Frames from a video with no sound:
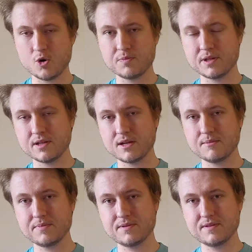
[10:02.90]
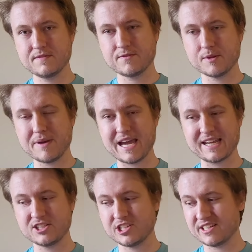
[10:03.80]
open it up from the
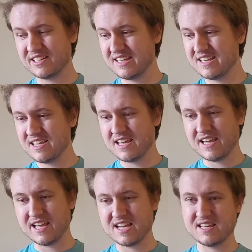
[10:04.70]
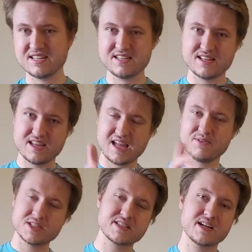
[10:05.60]
packaging, and I
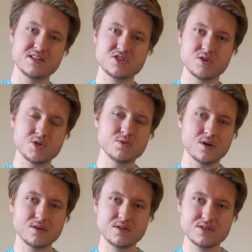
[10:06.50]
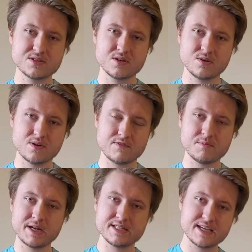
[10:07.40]
was excited to show you all. So
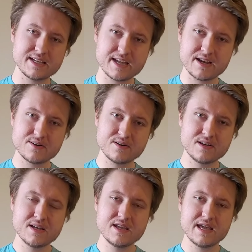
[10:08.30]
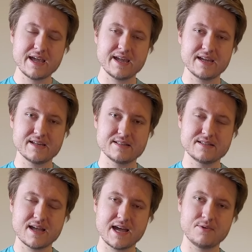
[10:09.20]
everybody take care,
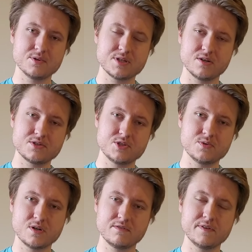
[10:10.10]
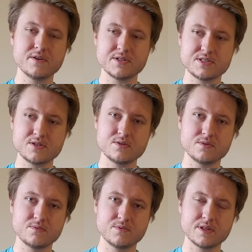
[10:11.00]
and I will talk to you all very
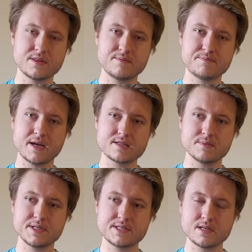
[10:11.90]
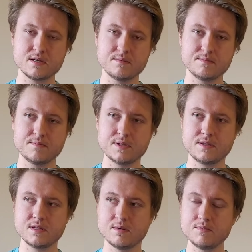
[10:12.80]
soon with possibly some
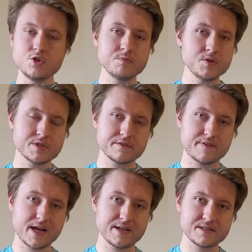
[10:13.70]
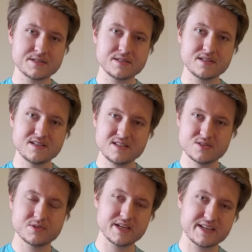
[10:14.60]
new music finds.
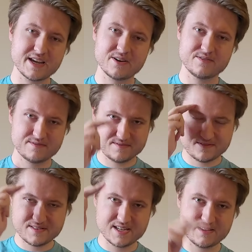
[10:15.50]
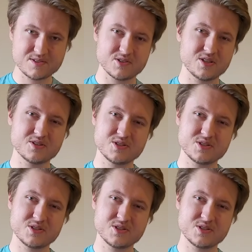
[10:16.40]
So take care. Talk to y'all.